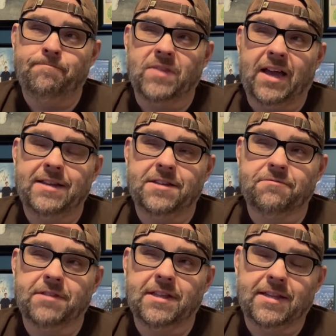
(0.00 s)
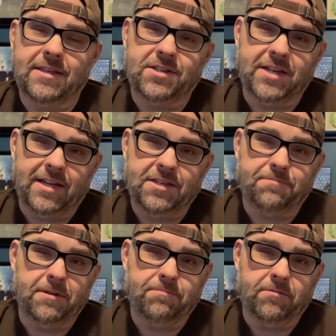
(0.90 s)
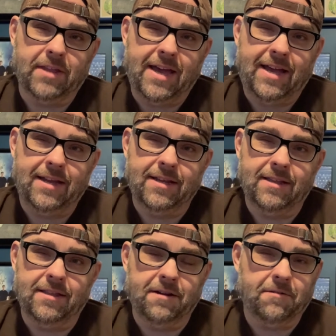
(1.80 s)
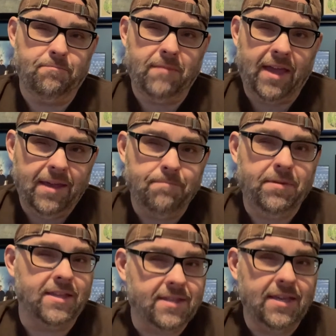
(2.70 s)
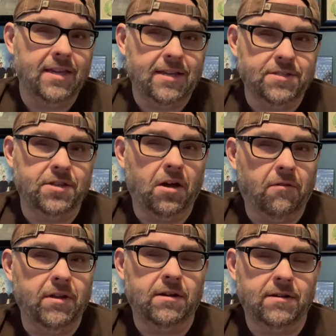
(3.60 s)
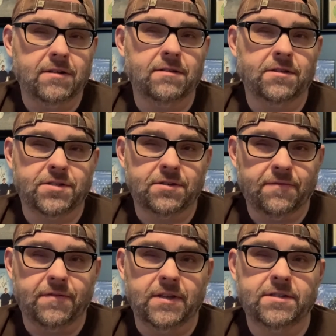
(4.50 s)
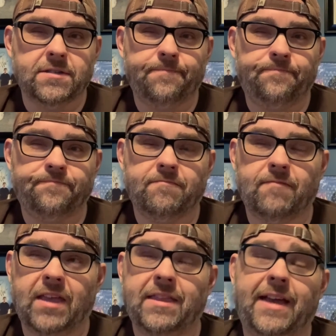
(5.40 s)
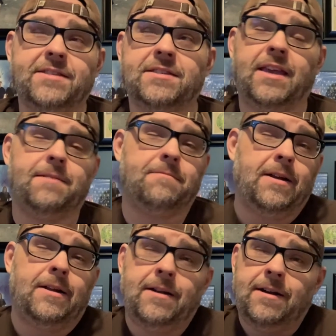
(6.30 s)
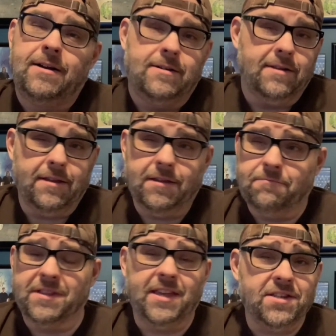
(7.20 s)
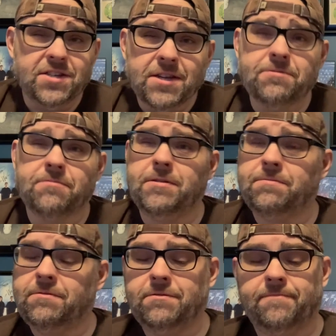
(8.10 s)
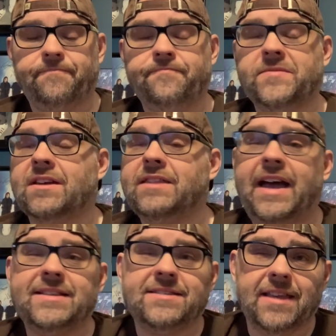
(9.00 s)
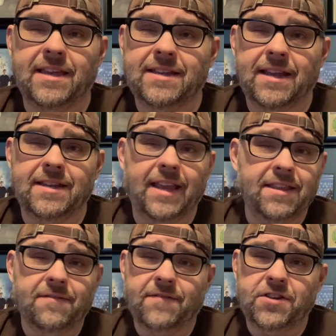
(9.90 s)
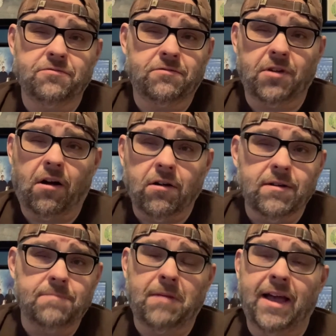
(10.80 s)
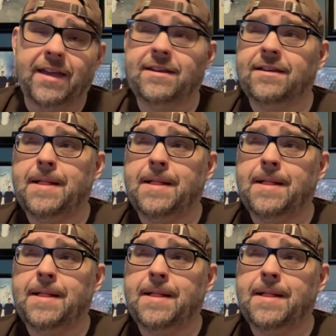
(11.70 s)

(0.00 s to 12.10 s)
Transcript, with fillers: I just really like to challenge people that there may be things going on under the surface. And that's in relationships with people, that's in an individual's heart and mind.